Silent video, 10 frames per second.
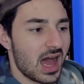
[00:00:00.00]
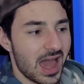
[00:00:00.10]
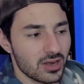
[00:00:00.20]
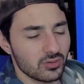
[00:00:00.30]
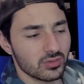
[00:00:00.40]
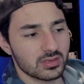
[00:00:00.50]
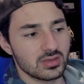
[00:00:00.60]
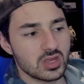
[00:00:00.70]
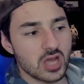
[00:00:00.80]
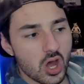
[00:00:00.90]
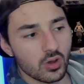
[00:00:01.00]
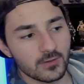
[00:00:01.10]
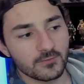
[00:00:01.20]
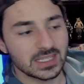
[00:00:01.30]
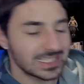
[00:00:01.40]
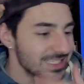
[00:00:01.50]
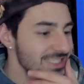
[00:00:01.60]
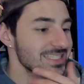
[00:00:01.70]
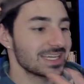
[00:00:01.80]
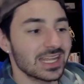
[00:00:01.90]
I don't know if
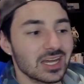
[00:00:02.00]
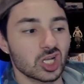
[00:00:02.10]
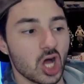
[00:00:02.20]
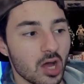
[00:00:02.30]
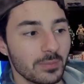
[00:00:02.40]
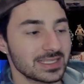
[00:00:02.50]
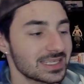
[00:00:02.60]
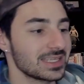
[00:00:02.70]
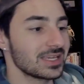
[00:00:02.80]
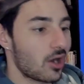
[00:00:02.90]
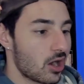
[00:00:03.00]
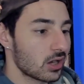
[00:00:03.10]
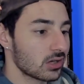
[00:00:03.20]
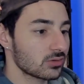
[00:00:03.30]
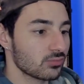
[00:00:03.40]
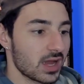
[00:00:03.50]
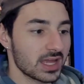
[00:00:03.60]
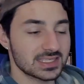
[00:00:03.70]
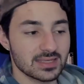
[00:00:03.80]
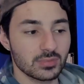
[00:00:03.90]
he's gonna come into the arc,
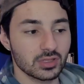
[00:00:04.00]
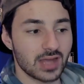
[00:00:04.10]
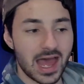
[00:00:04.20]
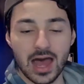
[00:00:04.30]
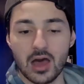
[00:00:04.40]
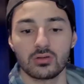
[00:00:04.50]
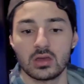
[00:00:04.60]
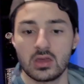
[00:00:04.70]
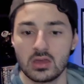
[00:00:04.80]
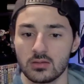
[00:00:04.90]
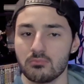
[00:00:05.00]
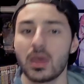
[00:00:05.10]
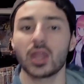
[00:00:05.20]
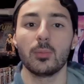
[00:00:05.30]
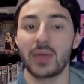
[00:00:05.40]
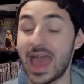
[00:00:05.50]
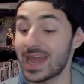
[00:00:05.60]
right? Similar to how Metal Bat